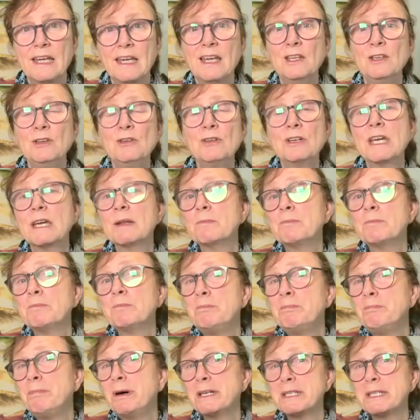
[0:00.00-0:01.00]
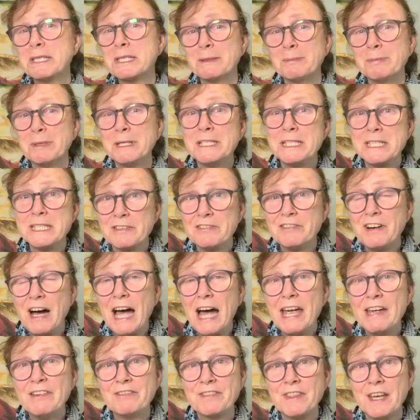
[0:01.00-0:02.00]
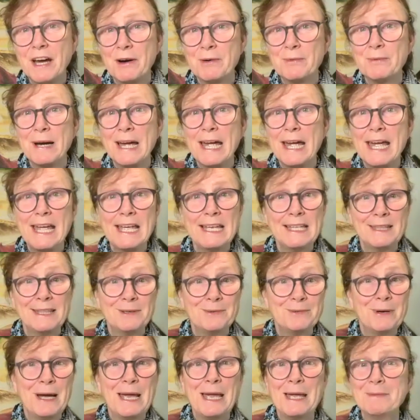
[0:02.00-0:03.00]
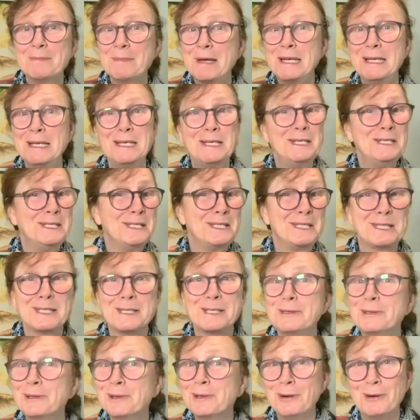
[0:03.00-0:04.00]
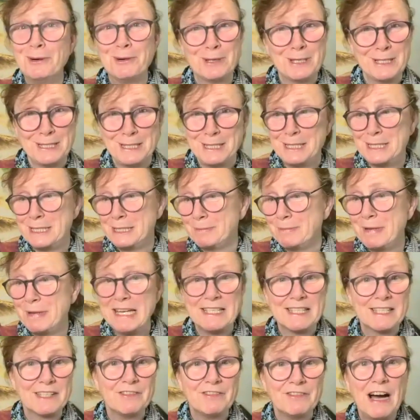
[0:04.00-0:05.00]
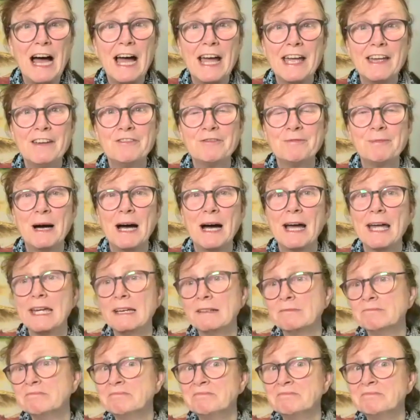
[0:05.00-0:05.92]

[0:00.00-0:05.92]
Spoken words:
You can possibly survive that way, the way many school horses may survive by